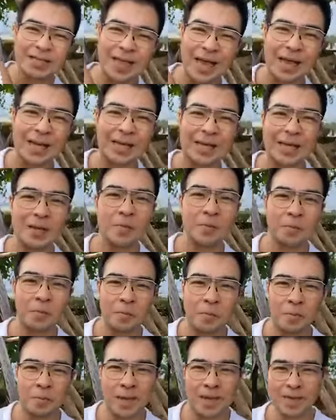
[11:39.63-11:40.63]
standing
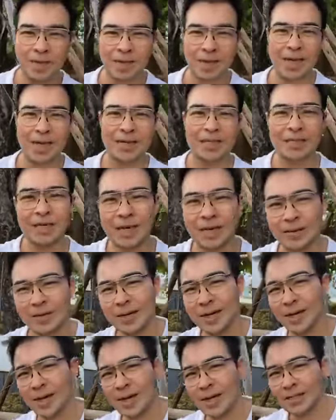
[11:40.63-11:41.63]
meditation.
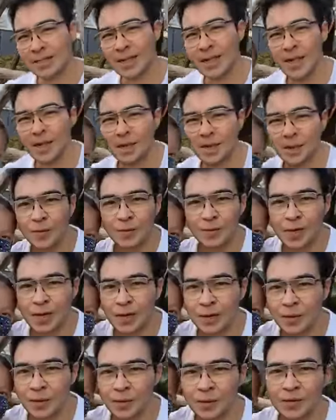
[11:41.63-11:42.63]
Nana, say hello. Hello.